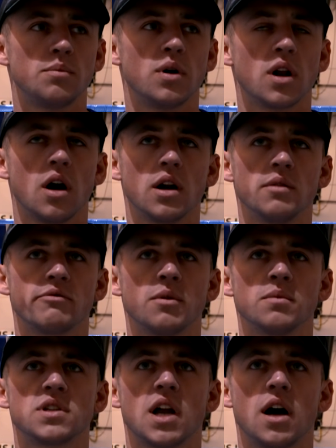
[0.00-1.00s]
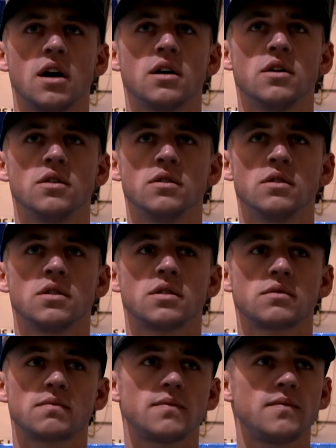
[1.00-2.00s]
put it on him from the start, and
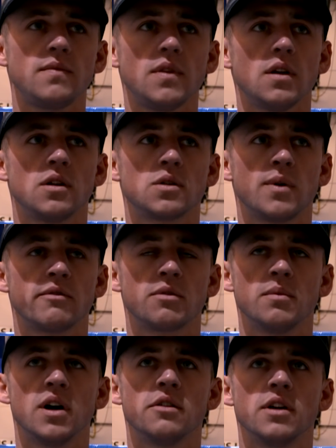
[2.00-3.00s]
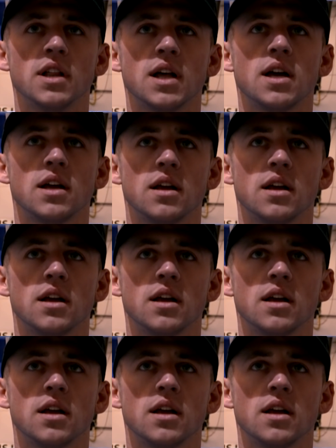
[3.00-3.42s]
which went from there, really.